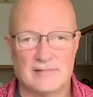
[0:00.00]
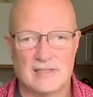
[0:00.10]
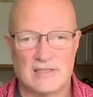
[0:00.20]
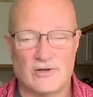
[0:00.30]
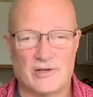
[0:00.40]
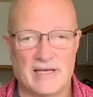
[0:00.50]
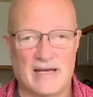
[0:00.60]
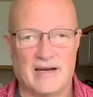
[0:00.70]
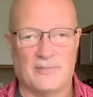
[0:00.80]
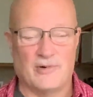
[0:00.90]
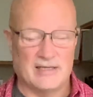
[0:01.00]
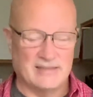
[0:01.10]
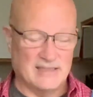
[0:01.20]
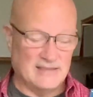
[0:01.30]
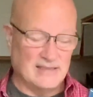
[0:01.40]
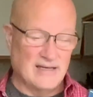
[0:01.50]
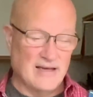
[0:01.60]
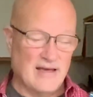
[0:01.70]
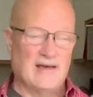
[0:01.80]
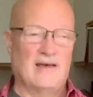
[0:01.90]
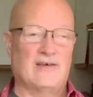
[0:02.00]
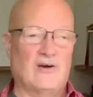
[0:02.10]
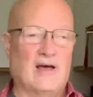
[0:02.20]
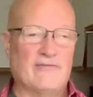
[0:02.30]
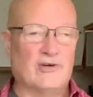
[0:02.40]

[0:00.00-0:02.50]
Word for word: start the editing process. Y'all have a